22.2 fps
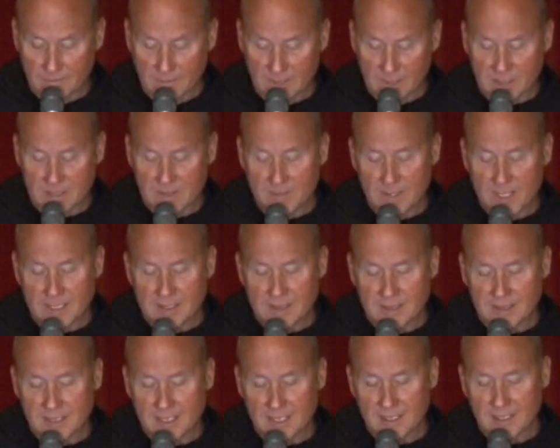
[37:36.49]
It's been
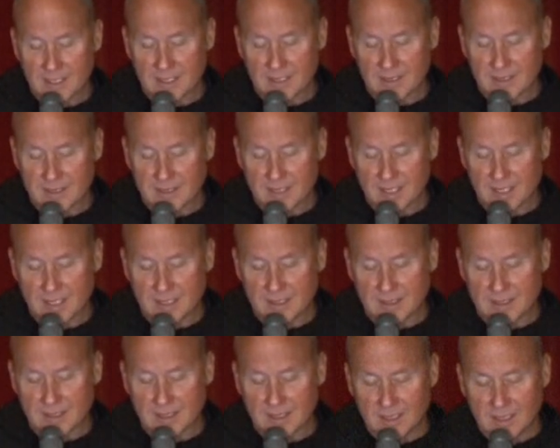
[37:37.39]
said that a
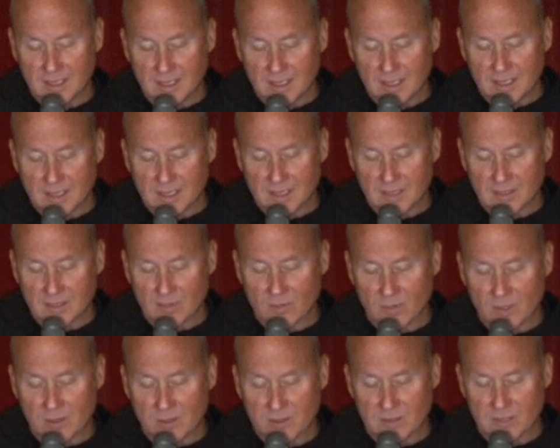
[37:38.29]
saint is the
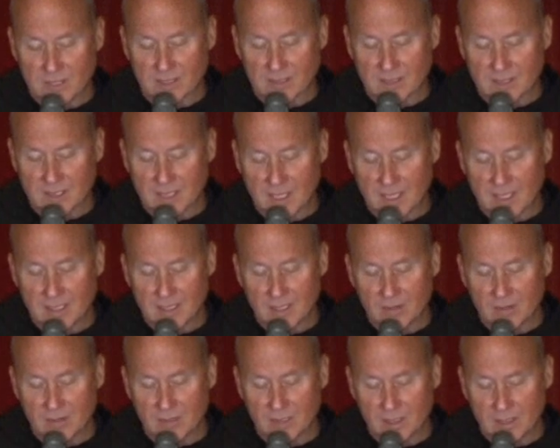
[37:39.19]
one who says thank
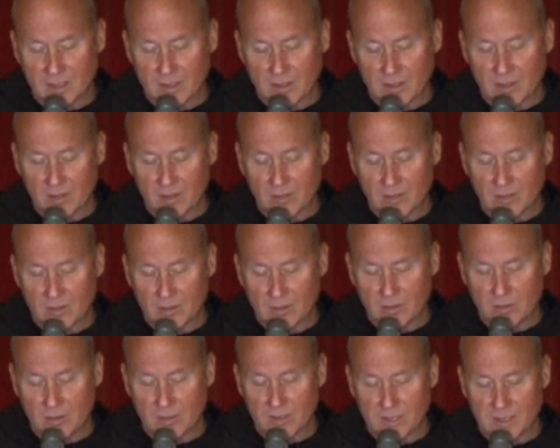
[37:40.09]
you and they know
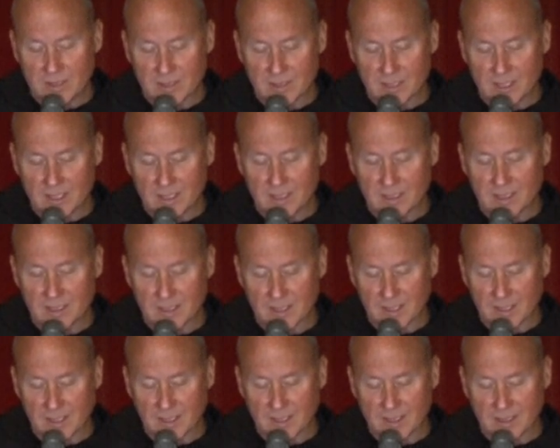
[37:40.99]
who it is they need to
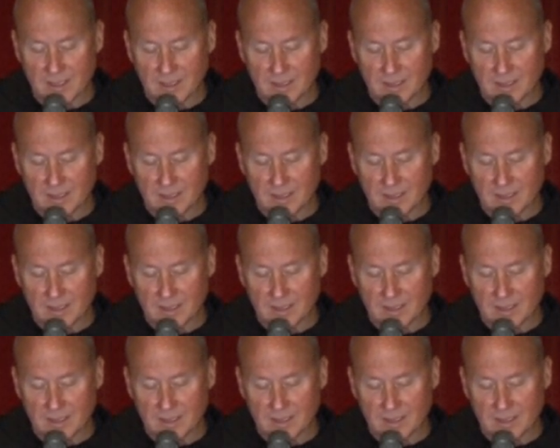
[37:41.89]
thank.